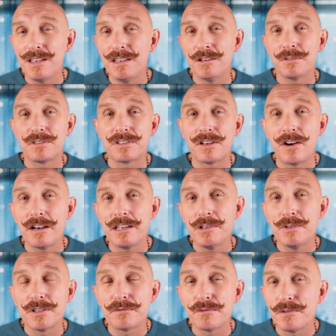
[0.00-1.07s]
the E O S R, I
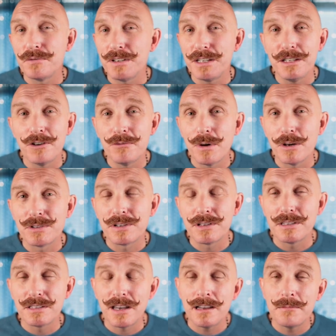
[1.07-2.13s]
use it for video most
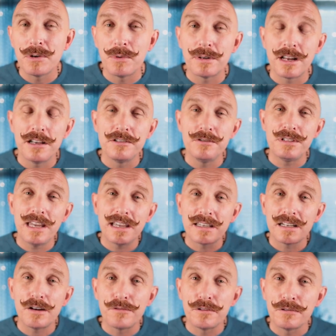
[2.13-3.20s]
of the time, but when I do
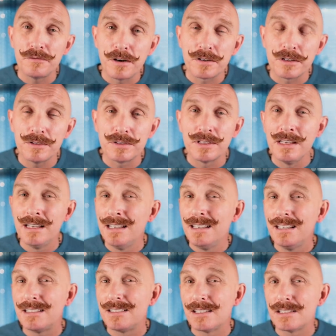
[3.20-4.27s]
take it out for photos,
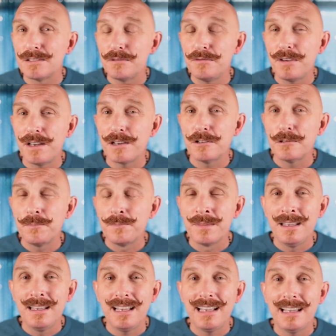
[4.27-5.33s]
it doesn't fail.
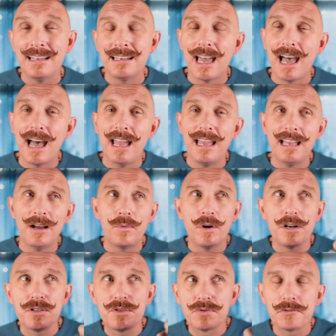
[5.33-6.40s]
And
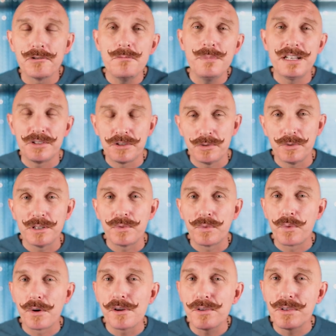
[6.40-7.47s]
what drew me to it
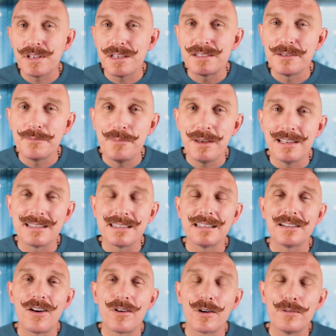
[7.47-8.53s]
were these
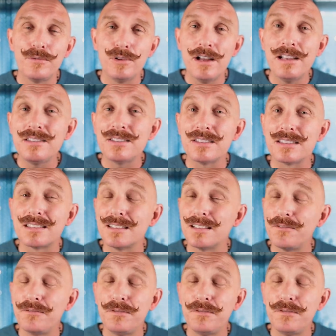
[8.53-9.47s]
amazing R F lenses. The